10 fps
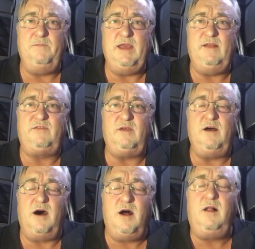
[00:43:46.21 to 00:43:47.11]
It's
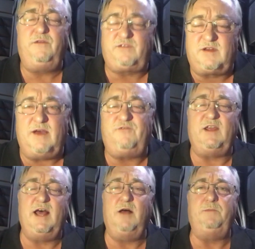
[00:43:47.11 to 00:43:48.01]
all stuff to
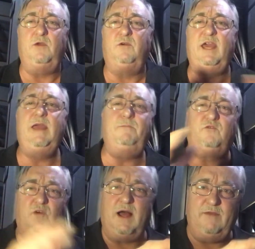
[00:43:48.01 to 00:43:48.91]
help you keep
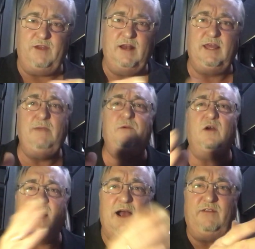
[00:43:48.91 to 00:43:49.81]
driving, keep your
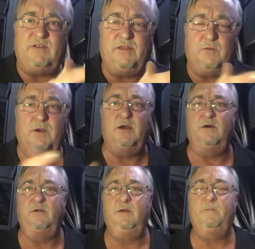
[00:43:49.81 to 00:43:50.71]
eyes on the
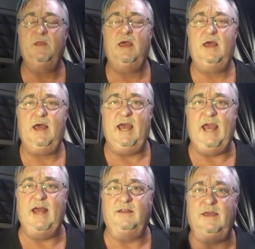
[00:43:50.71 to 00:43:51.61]
road,
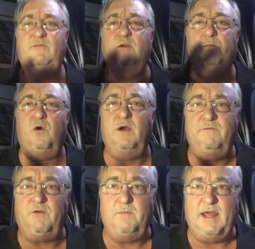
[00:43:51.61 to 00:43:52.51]
and give you more
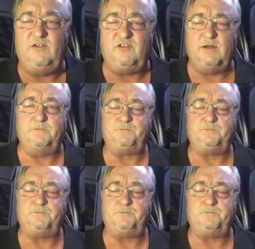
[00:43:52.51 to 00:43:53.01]
information.